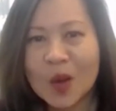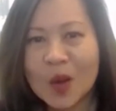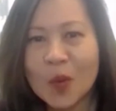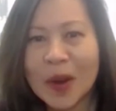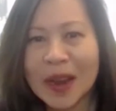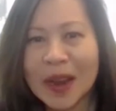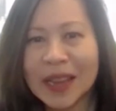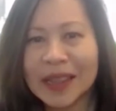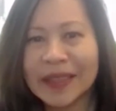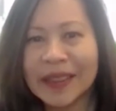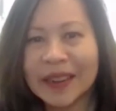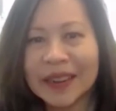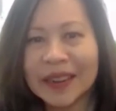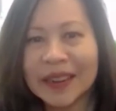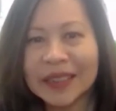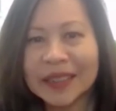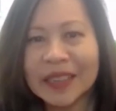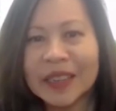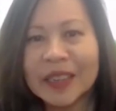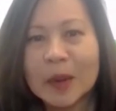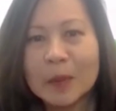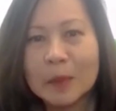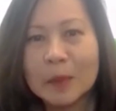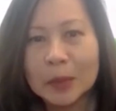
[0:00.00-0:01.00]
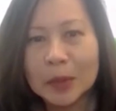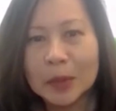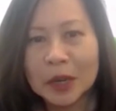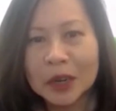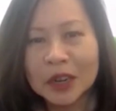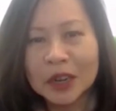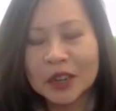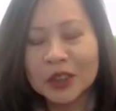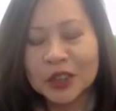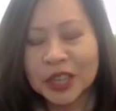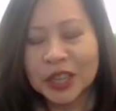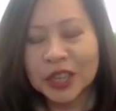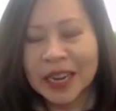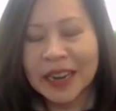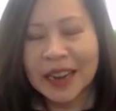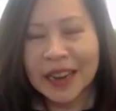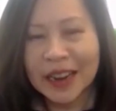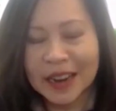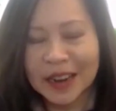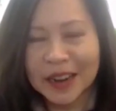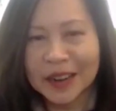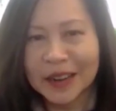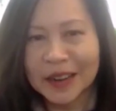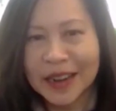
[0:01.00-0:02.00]
When there's an
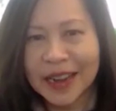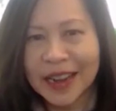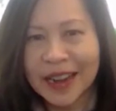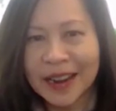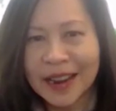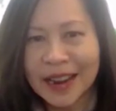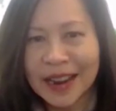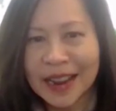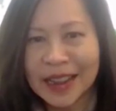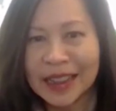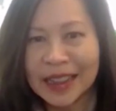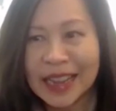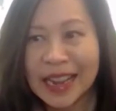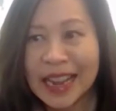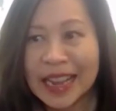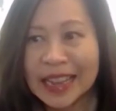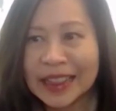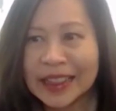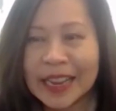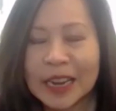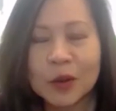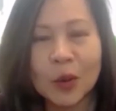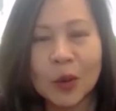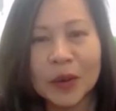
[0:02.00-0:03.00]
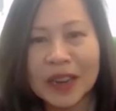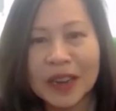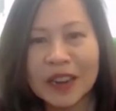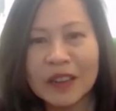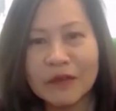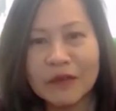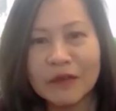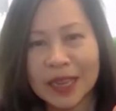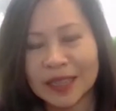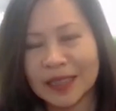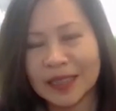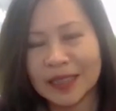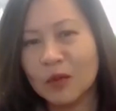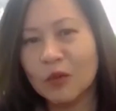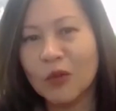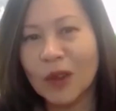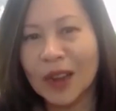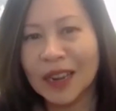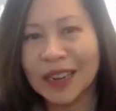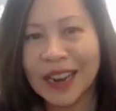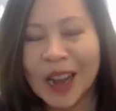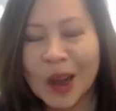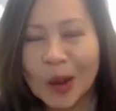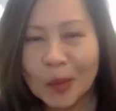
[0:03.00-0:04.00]
emerging area, they don't invest in
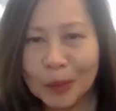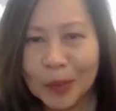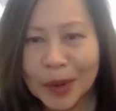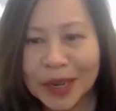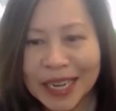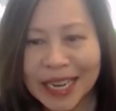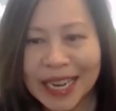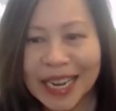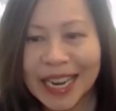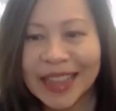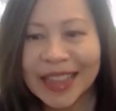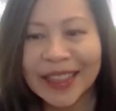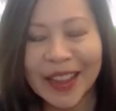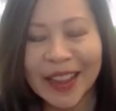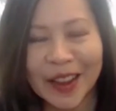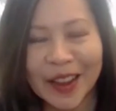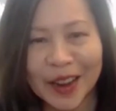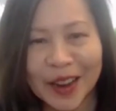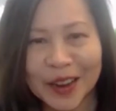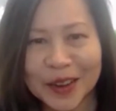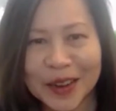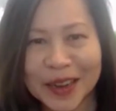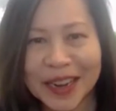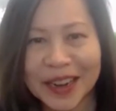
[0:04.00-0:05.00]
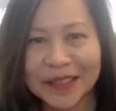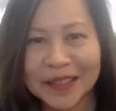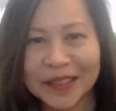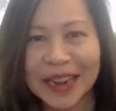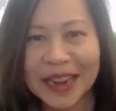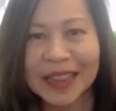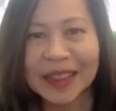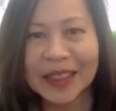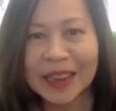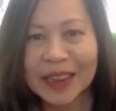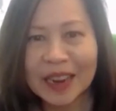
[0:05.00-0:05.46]
one company in the area, right?